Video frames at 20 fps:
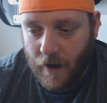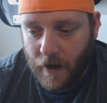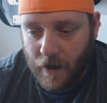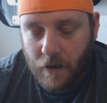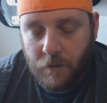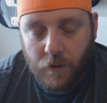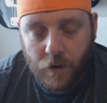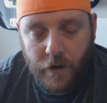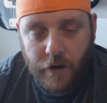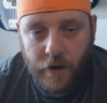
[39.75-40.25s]

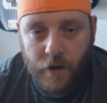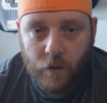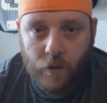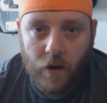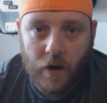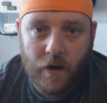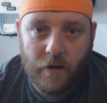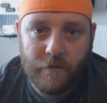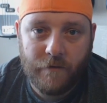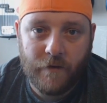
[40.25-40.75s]
anybody who
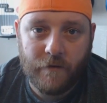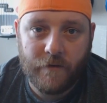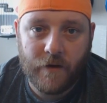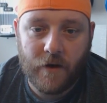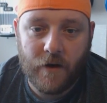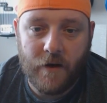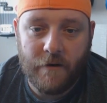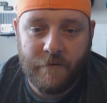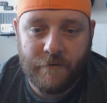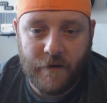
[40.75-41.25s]
I have
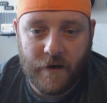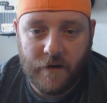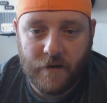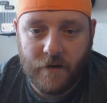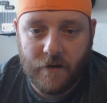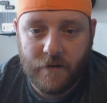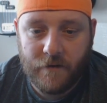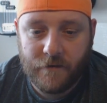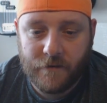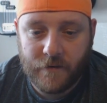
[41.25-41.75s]
ever
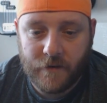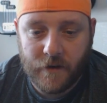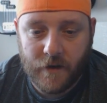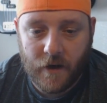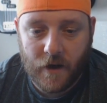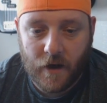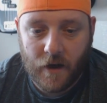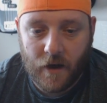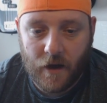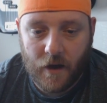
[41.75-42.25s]
offended
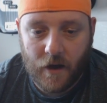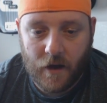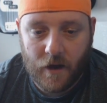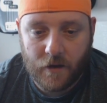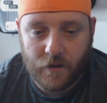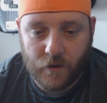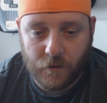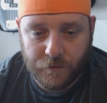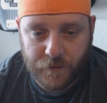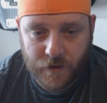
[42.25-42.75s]

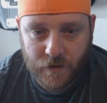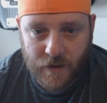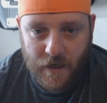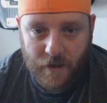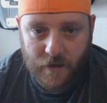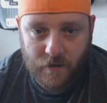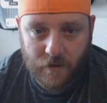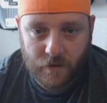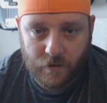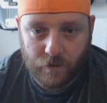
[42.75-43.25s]
and
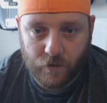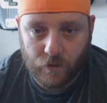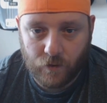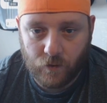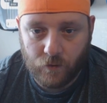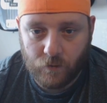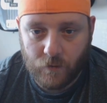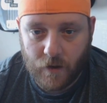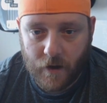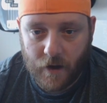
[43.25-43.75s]
upset
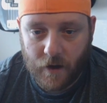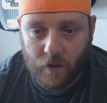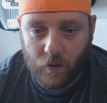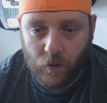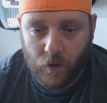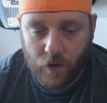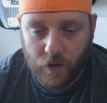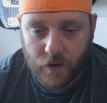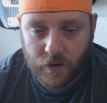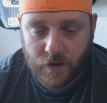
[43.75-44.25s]
through my
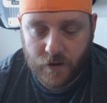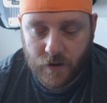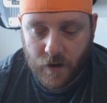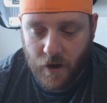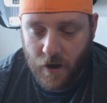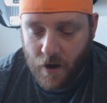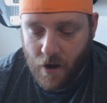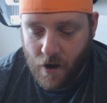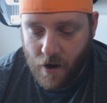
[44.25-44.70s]
words.